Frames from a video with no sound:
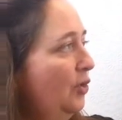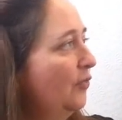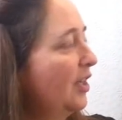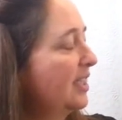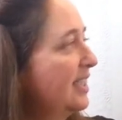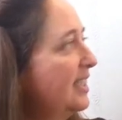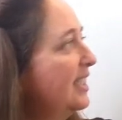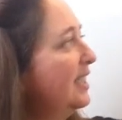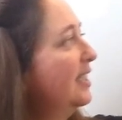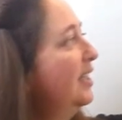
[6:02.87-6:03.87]

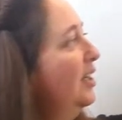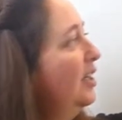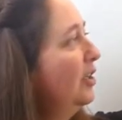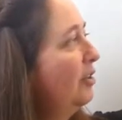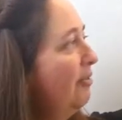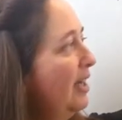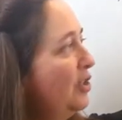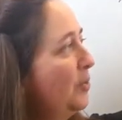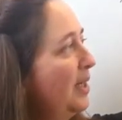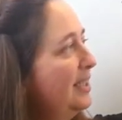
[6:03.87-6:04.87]
university,
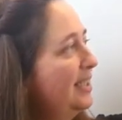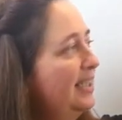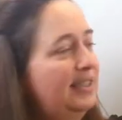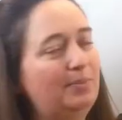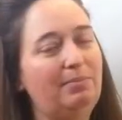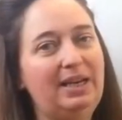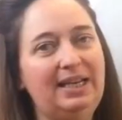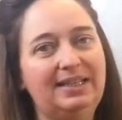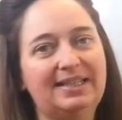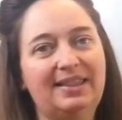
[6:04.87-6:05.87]
graduated
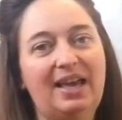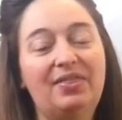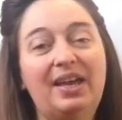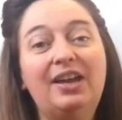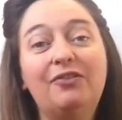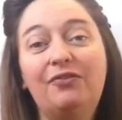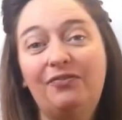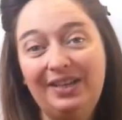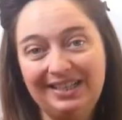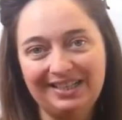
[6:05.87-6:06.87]
means that they have
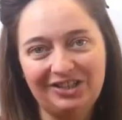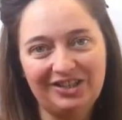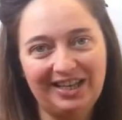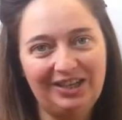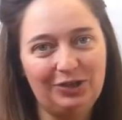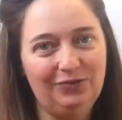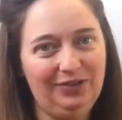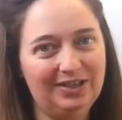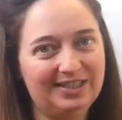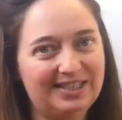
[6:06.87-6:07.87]
finished their
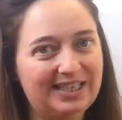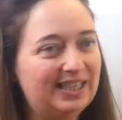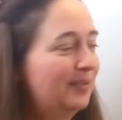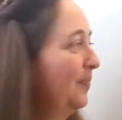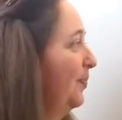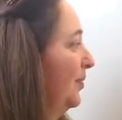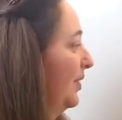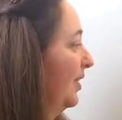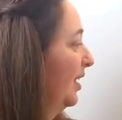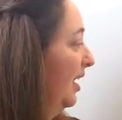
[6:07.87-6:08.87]
university.
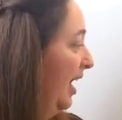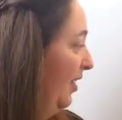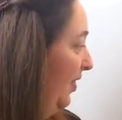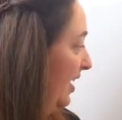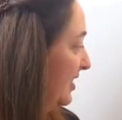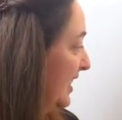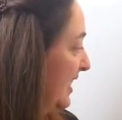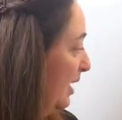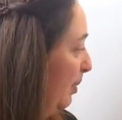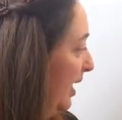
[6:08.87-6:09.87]
And that's the
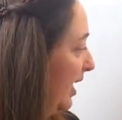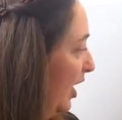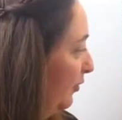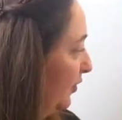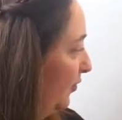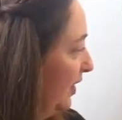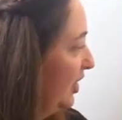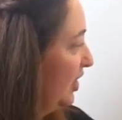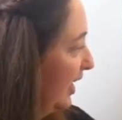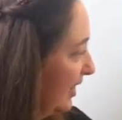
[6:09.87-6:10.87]
same here, after
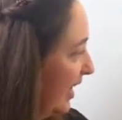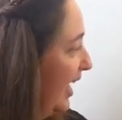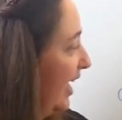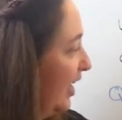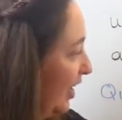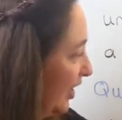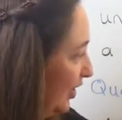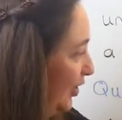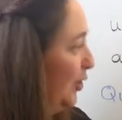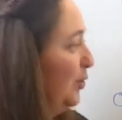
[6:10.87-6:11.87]
finishing their
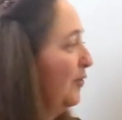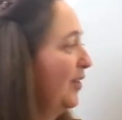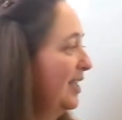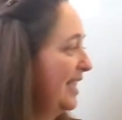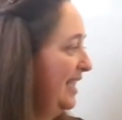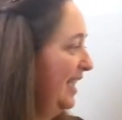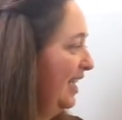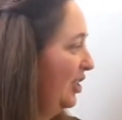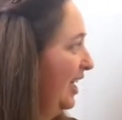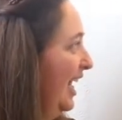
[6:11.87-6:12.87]
university
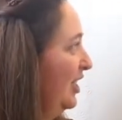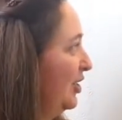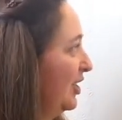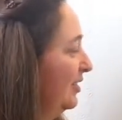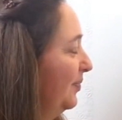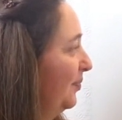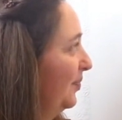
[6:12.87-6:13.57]
education.